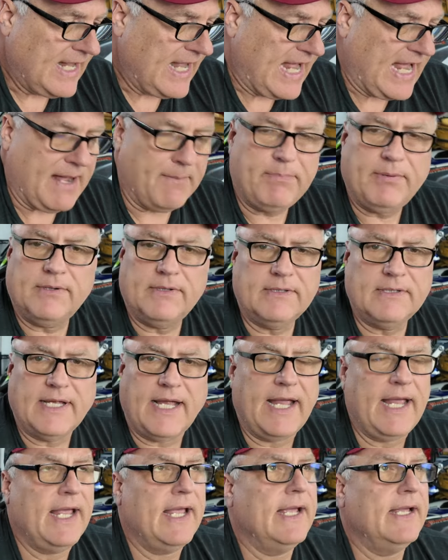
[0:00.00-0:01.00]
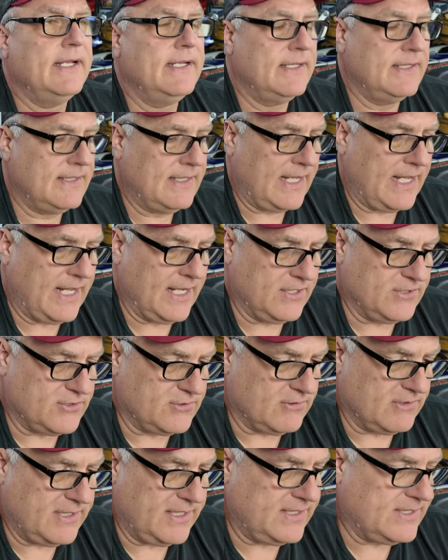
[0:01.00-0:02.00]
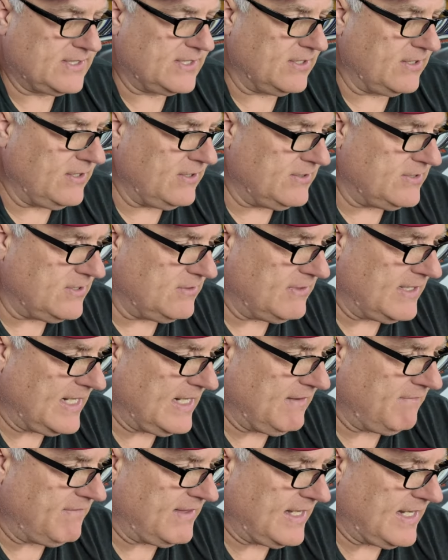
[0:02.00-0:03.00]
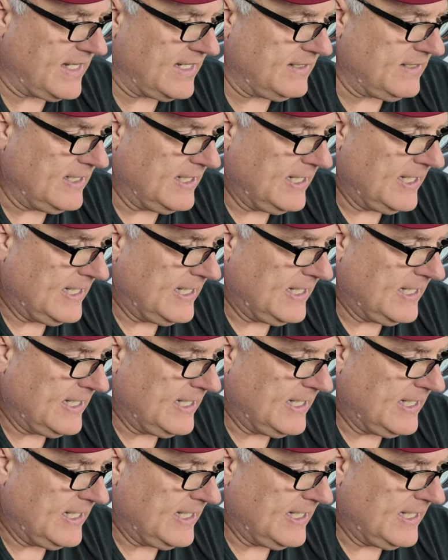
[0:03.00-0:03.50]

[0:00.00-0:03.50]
Apple and Android, so you do have that.